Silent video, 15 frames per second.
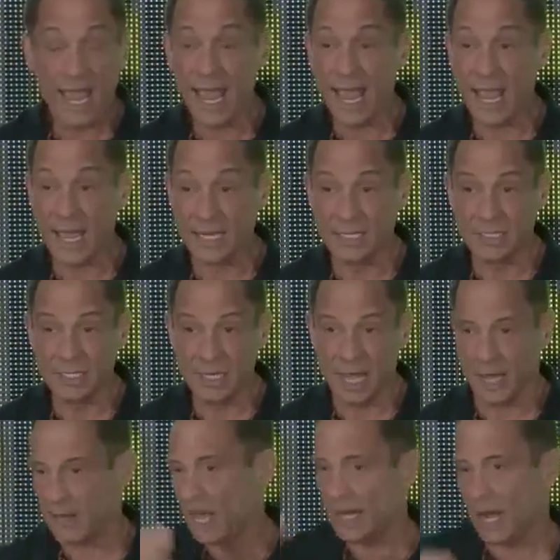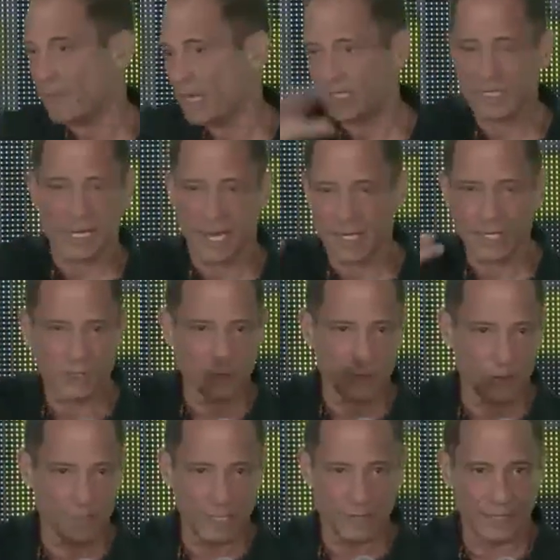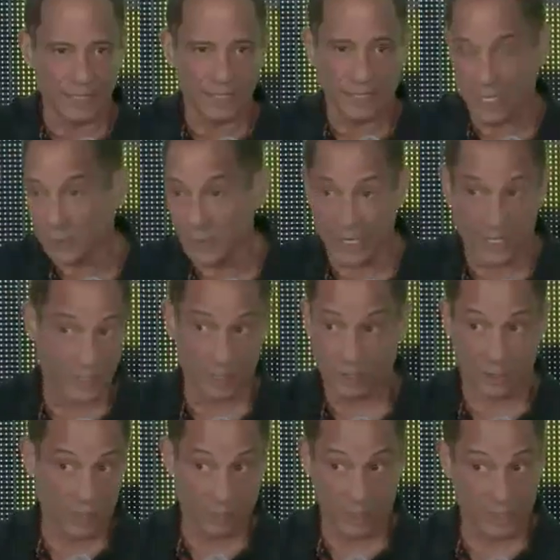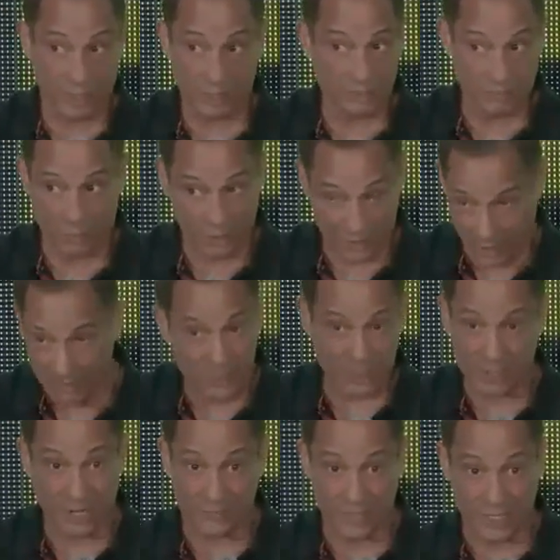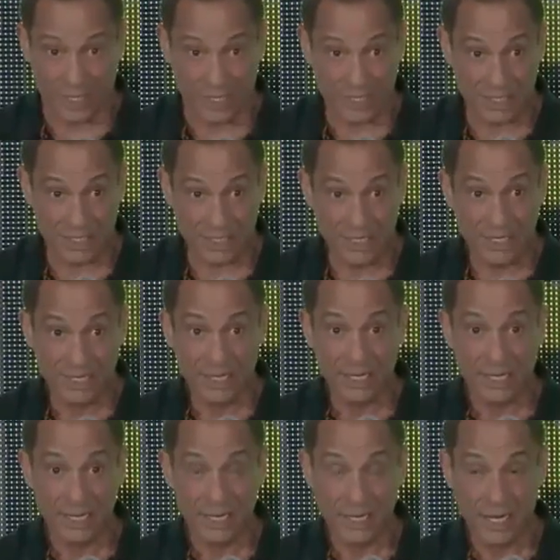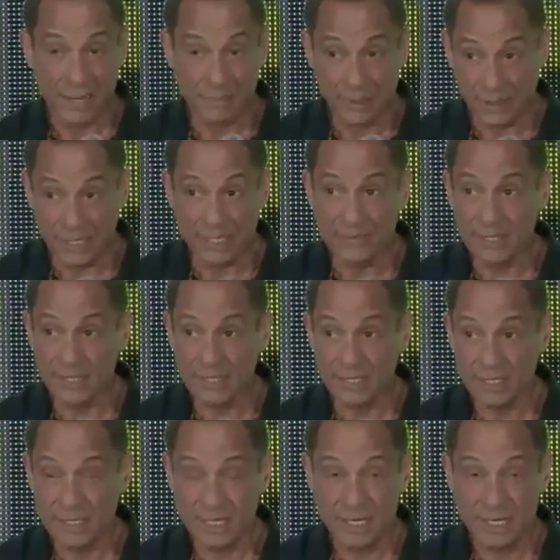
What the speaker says: And I'm not saying I disagree with everything he does, but I disagree with some of the stuff he does and believes.